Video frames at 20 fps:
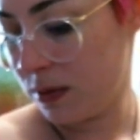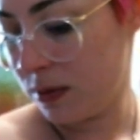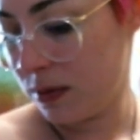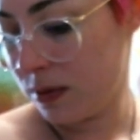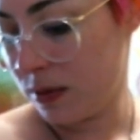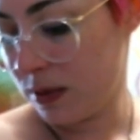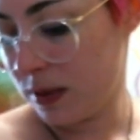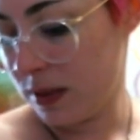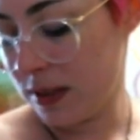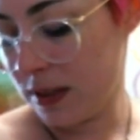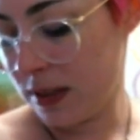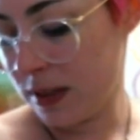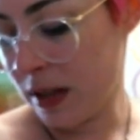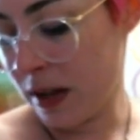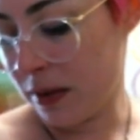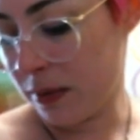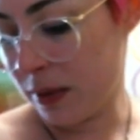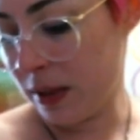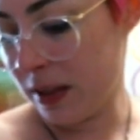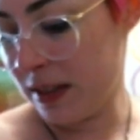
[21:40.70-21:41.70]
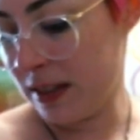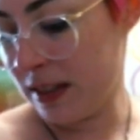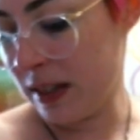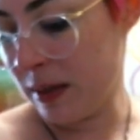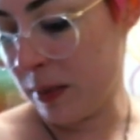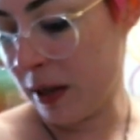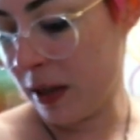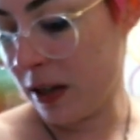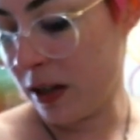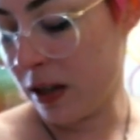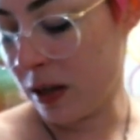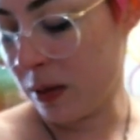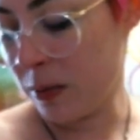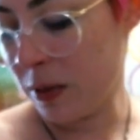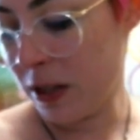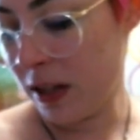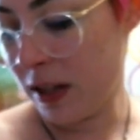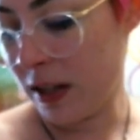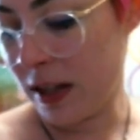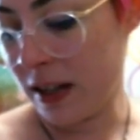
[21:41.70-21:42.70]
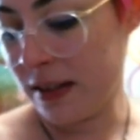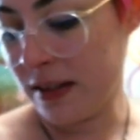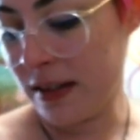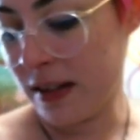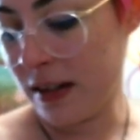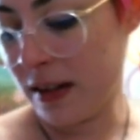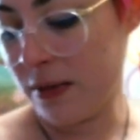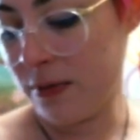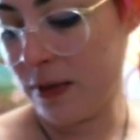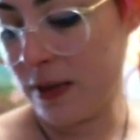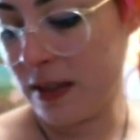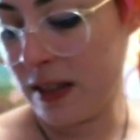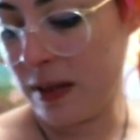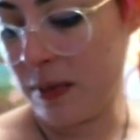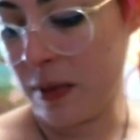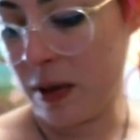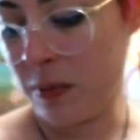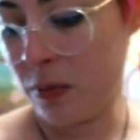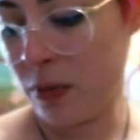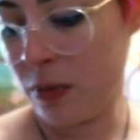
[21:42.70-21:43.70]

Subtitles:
It's not really seeming caramelized enough. It's seeming more